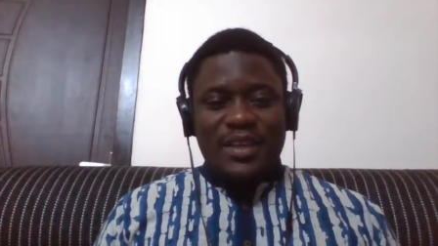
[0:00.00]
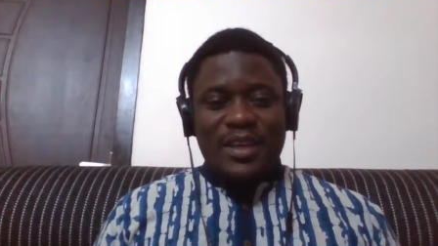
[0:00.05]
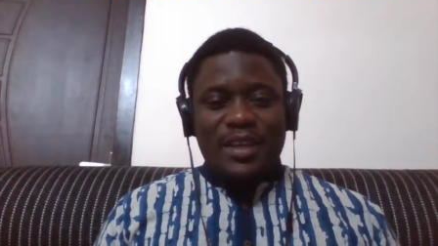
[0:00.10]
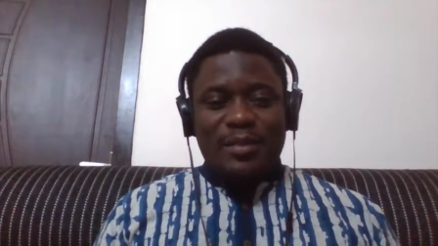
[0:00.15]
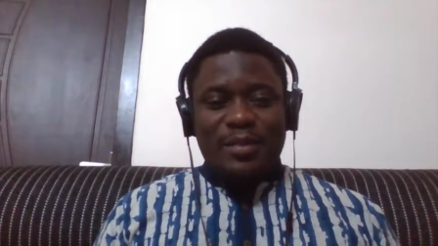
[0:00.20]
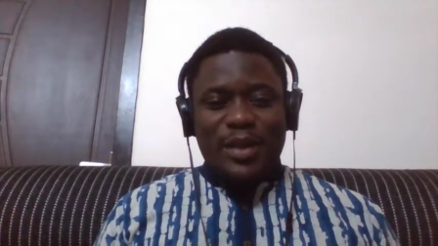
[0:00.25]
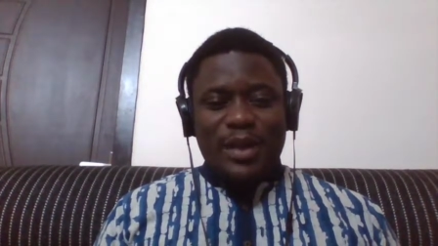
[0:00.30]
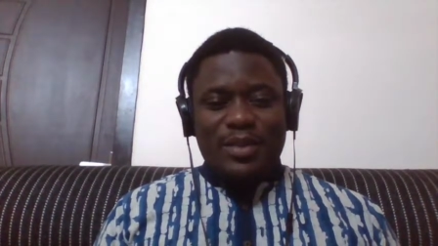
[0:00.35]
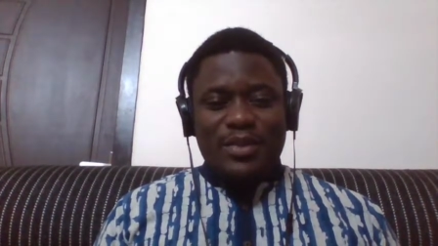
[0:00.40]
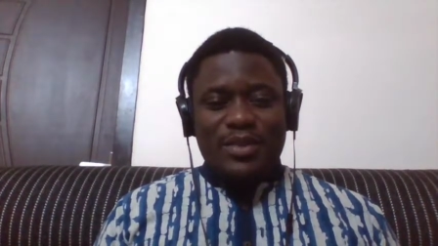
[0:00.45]

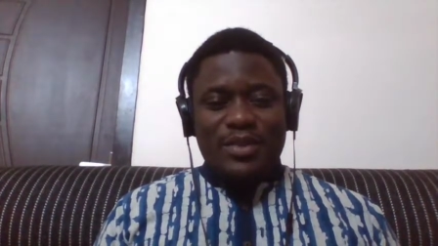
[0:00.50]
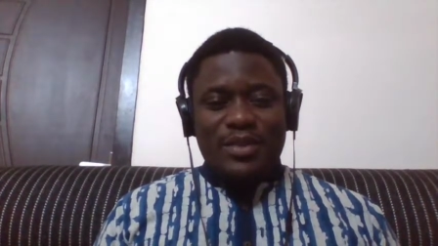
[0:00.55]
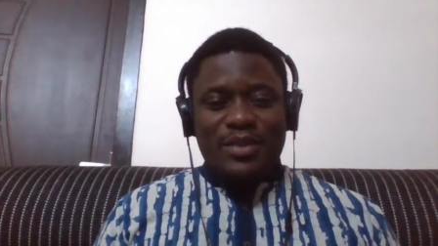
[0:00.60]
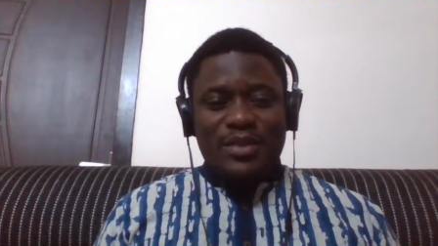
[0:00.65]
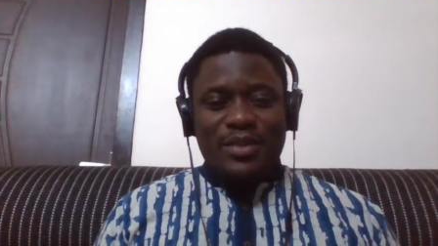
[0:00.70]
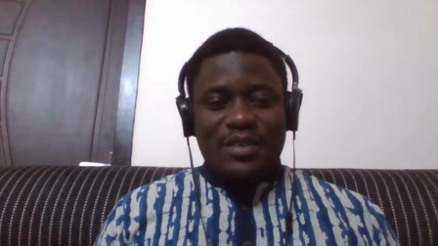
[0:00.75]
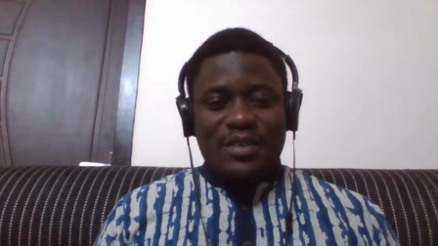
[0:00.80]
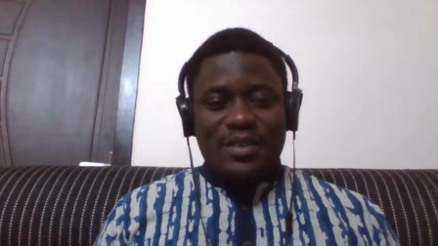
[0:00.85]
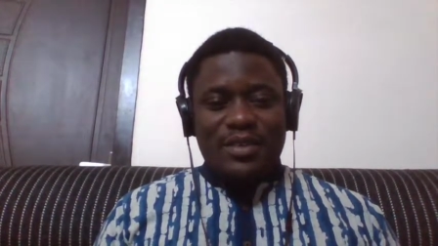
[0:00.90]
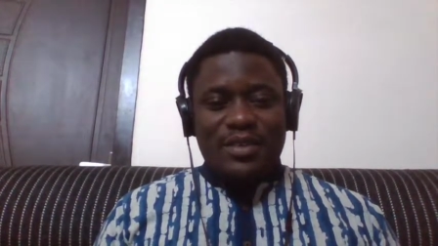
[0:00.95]
think about
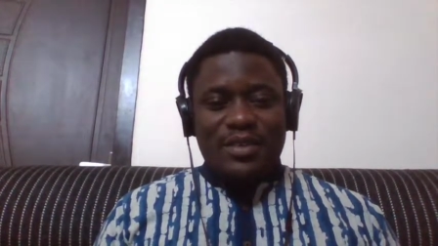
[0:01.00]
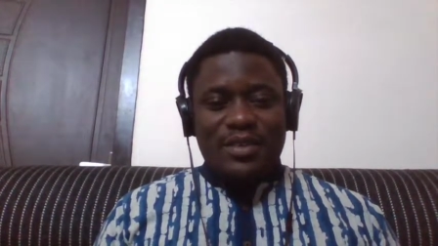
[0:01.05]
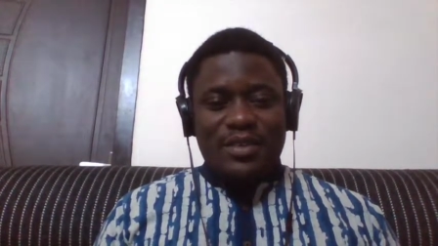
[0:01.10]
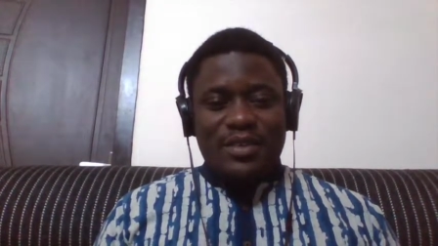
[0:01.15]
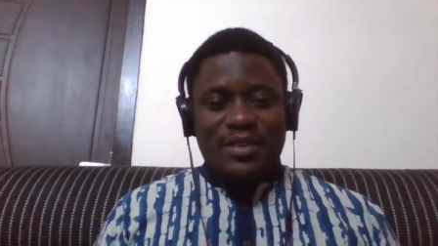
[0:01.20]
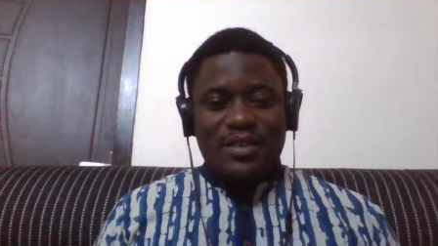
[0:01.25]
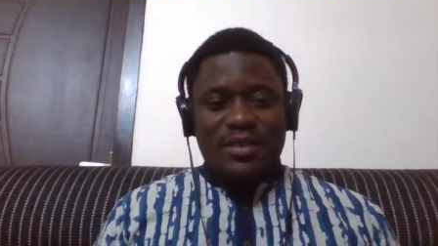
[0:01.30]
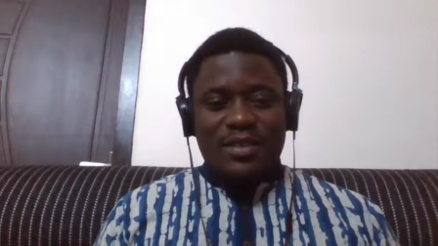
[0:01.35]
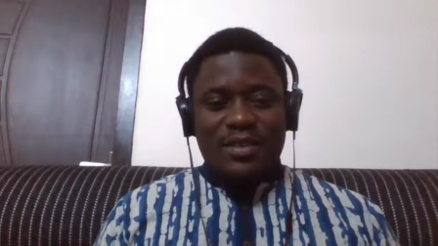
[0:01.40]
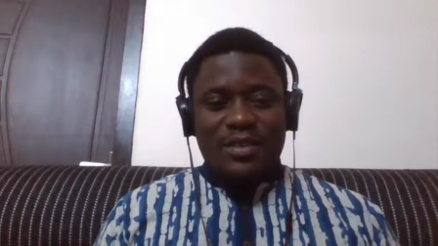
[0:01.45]

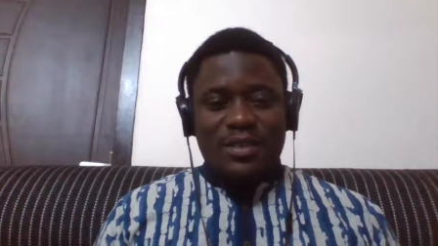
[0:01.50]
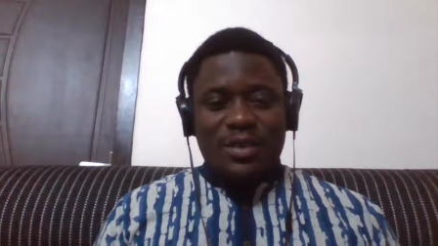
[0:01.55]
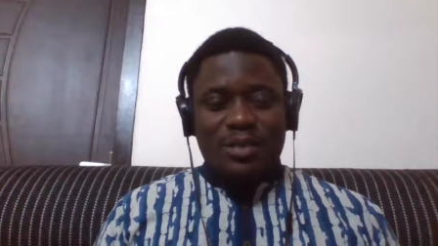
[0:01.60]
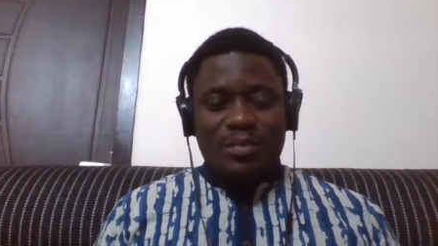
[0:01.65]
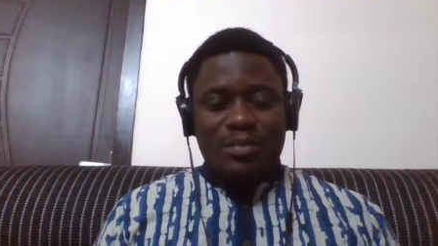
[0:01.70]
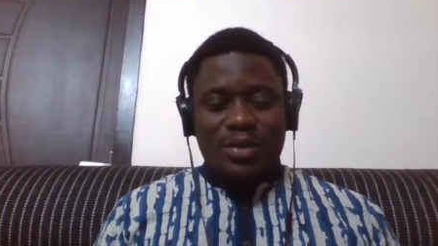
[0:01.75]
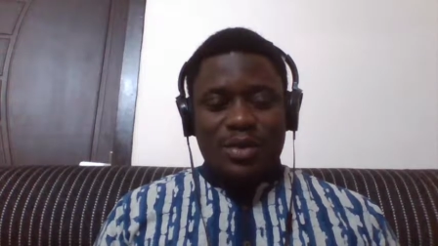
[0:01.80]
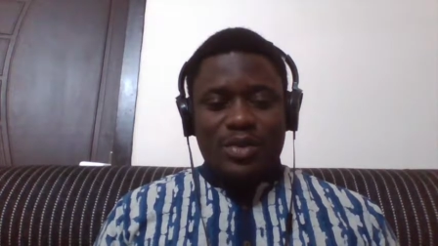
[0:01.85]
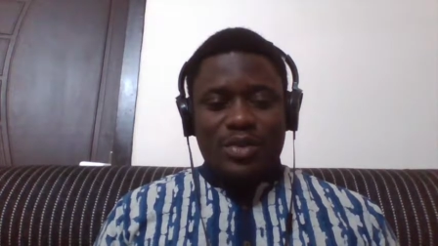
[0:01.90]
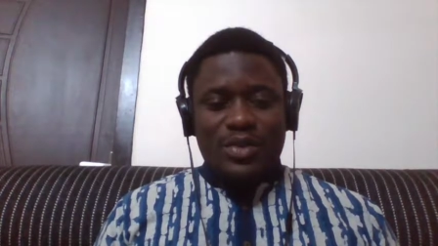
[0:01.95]

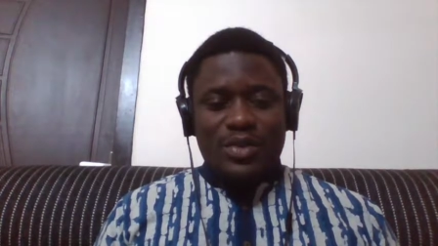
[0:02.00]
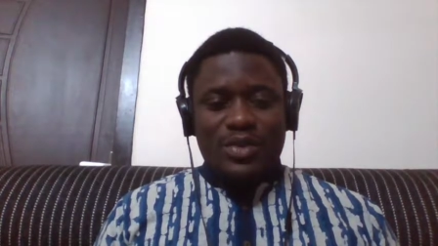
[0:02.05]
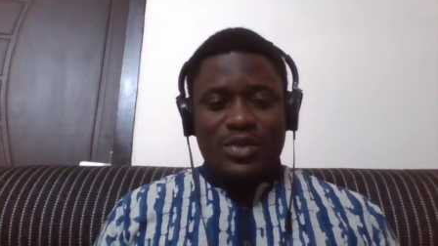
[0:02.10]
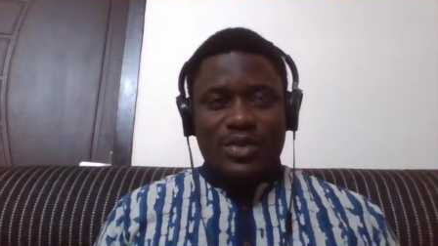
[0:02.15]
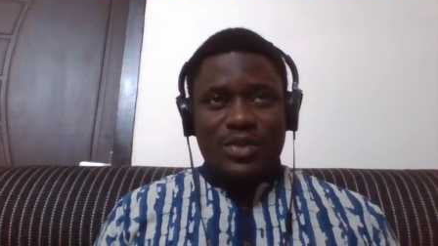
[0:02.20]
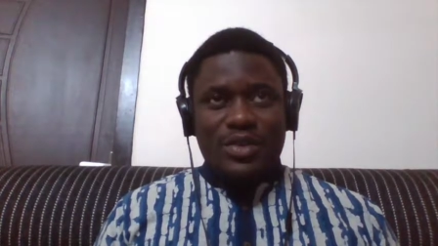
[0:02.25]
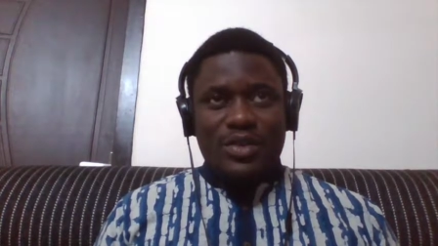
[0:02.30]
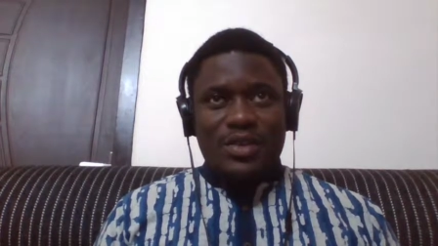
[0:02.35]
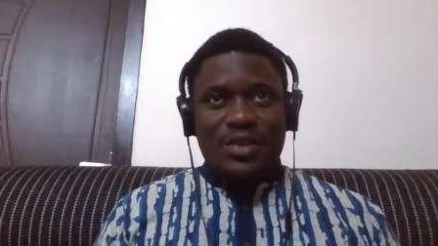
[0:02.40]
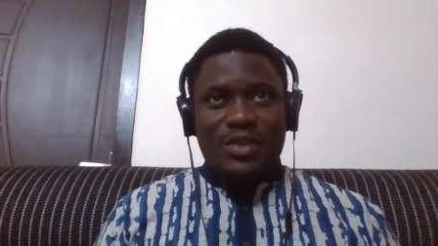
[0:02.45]
the
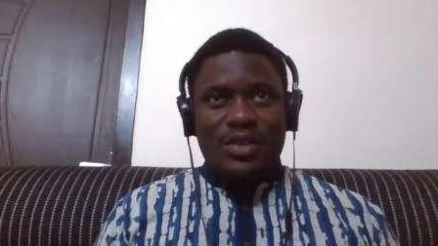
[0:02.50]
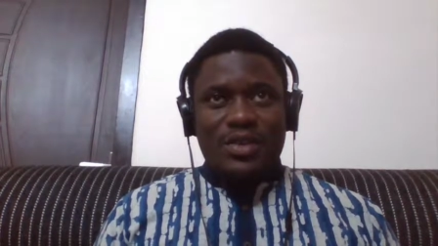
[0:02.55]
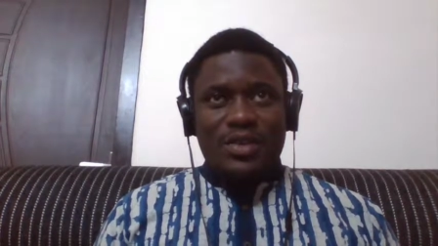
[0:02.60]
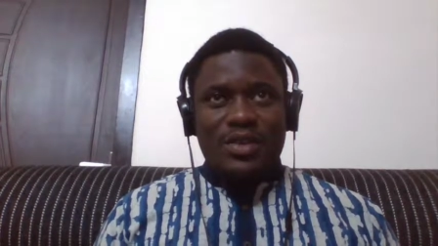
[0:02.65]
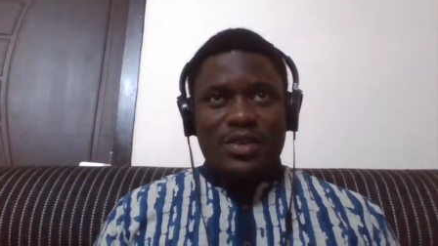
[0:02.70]
most